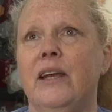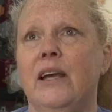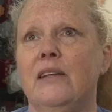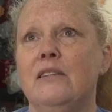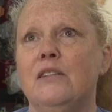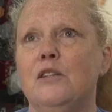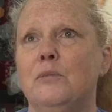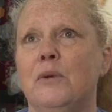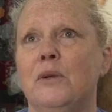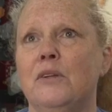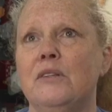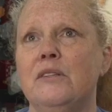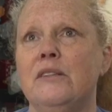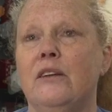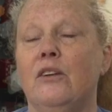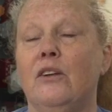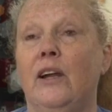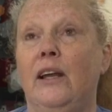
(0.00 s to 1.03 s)
customers
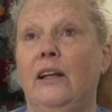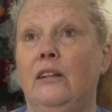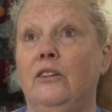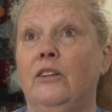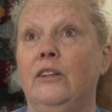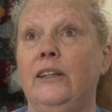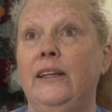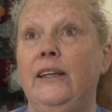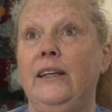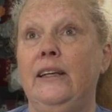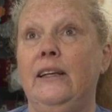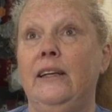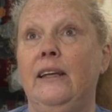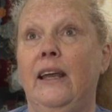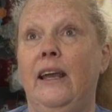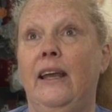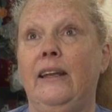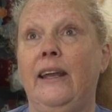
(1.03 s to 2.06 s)
that are elderly
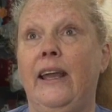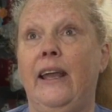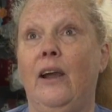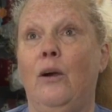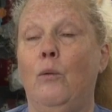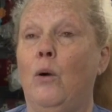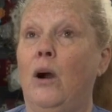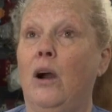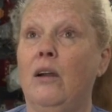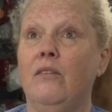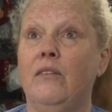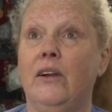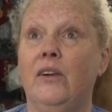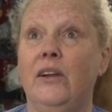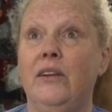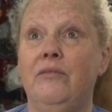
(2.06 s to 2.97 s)
and can't walk very